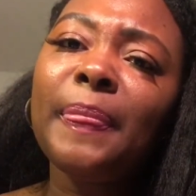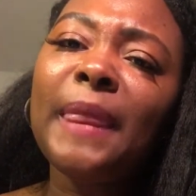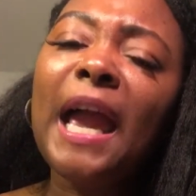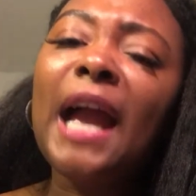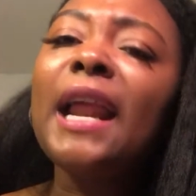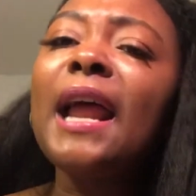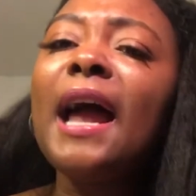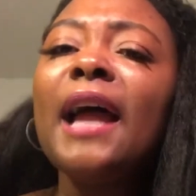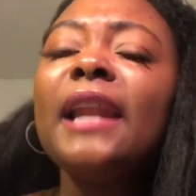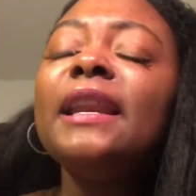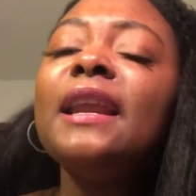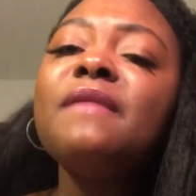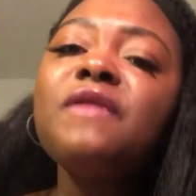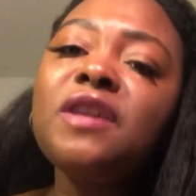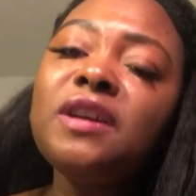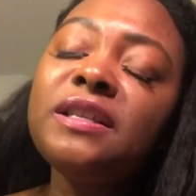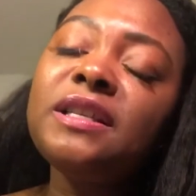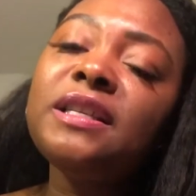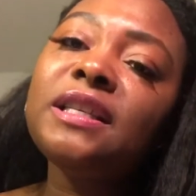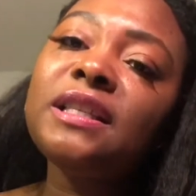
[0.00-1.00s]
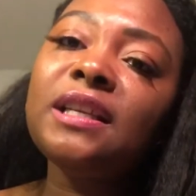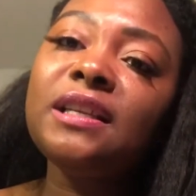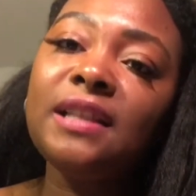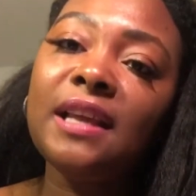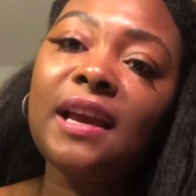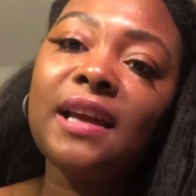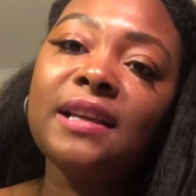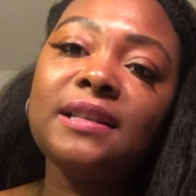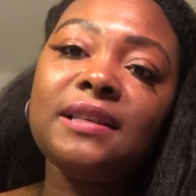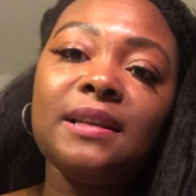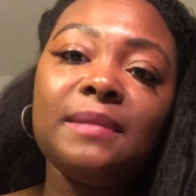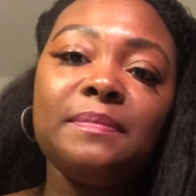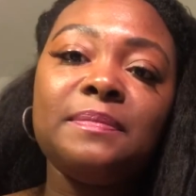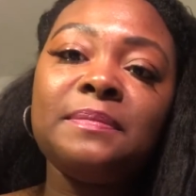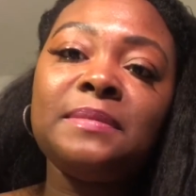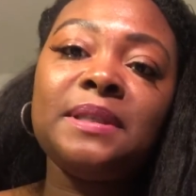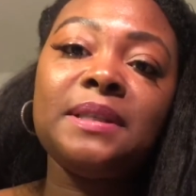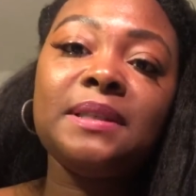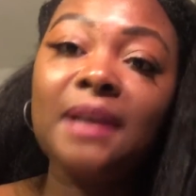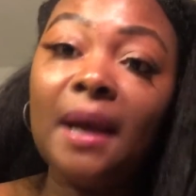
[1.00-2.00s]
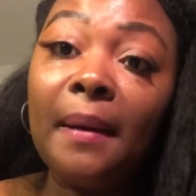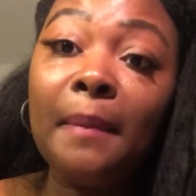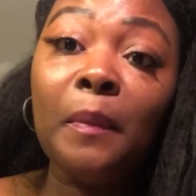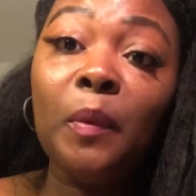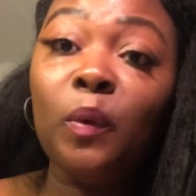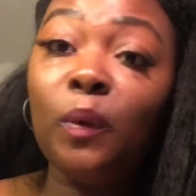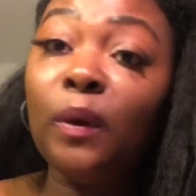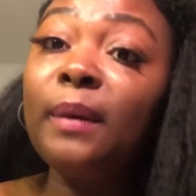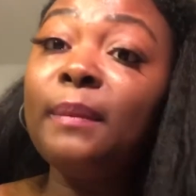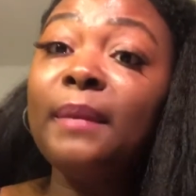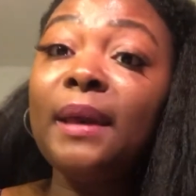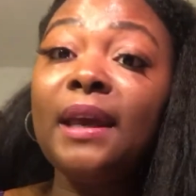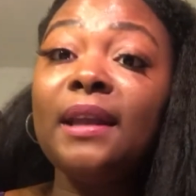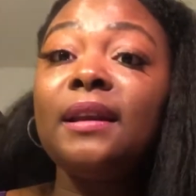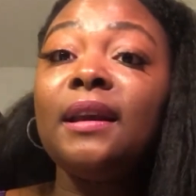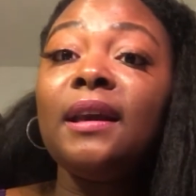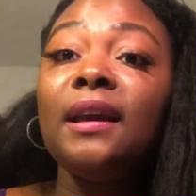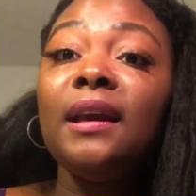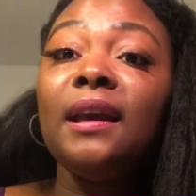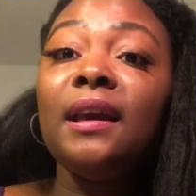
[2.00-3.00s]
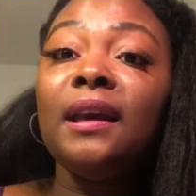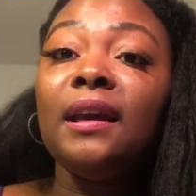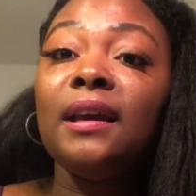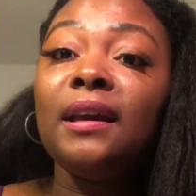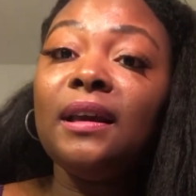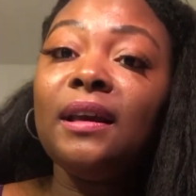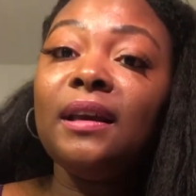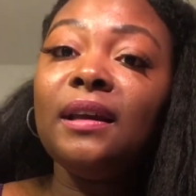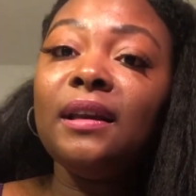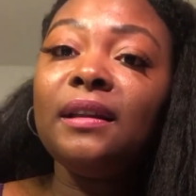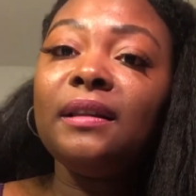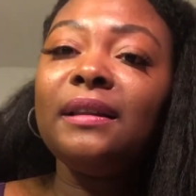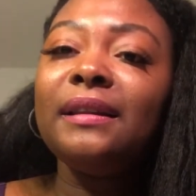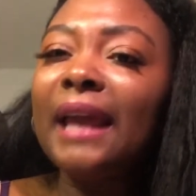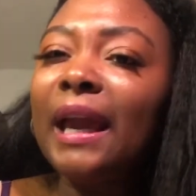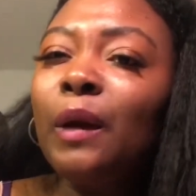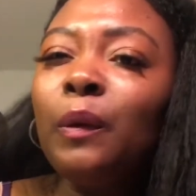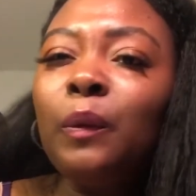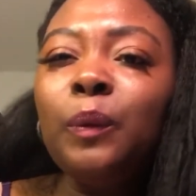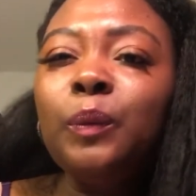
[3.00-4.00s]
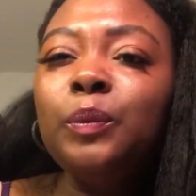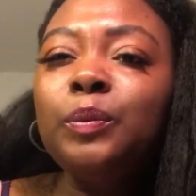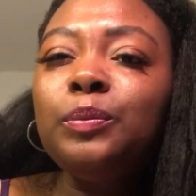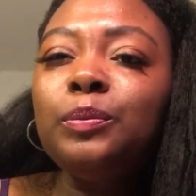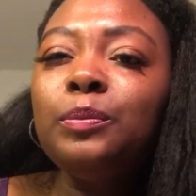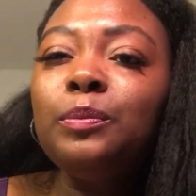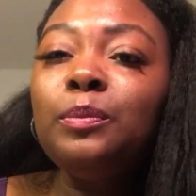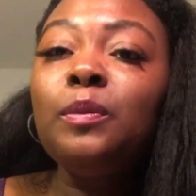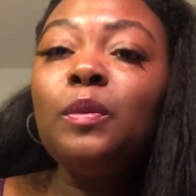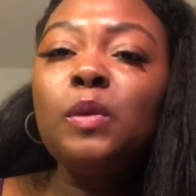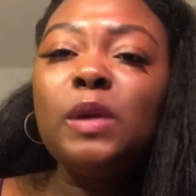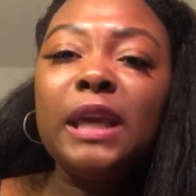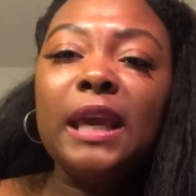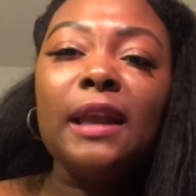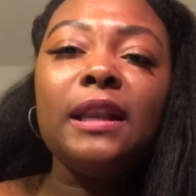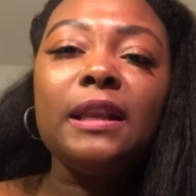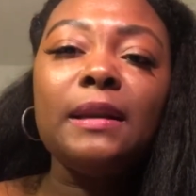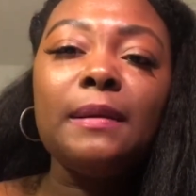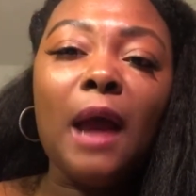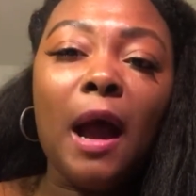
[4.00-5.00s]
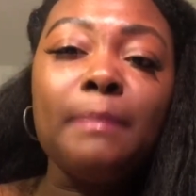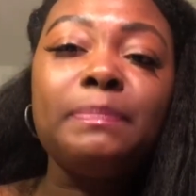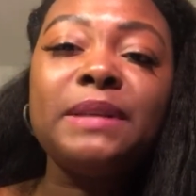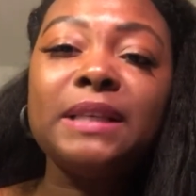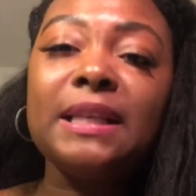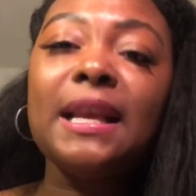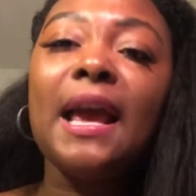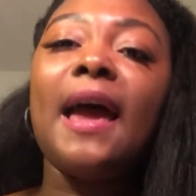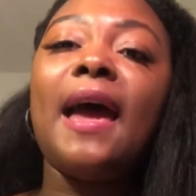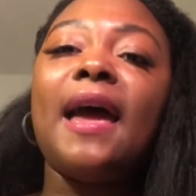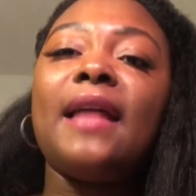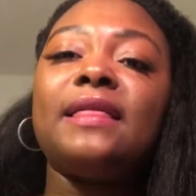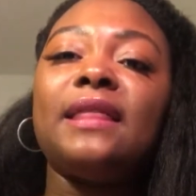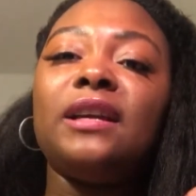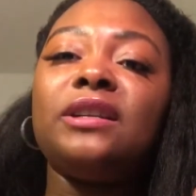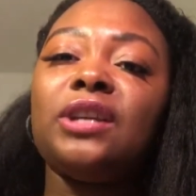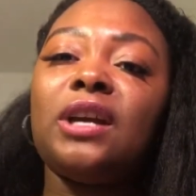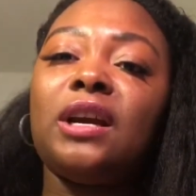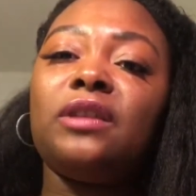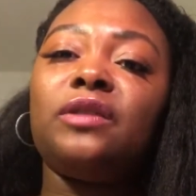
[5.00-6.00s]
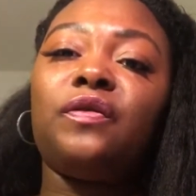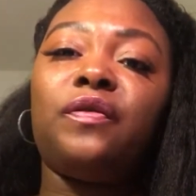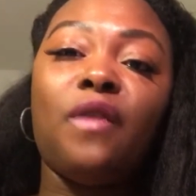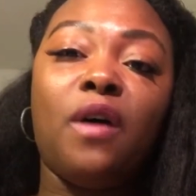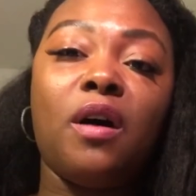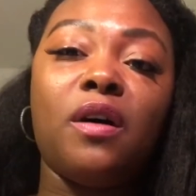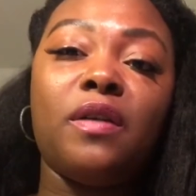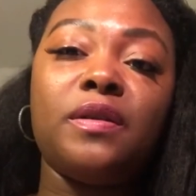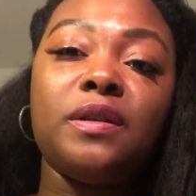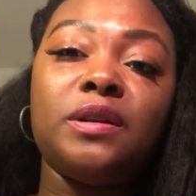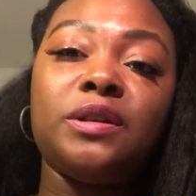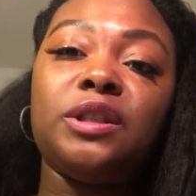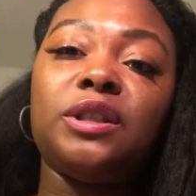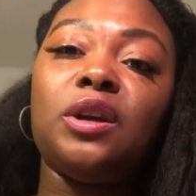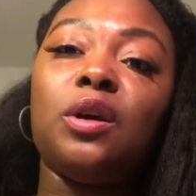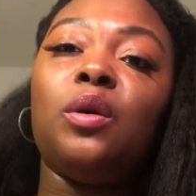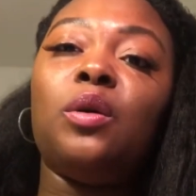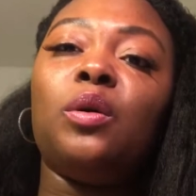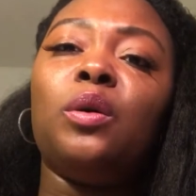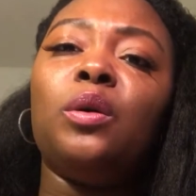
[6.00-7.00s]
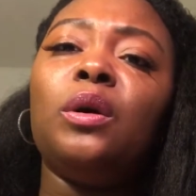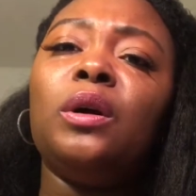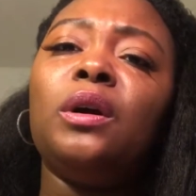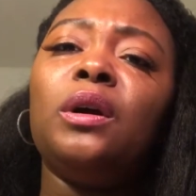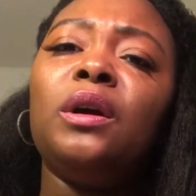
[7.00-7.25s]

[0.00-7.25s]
I never understood that. Some women, they get upset at their child's father, so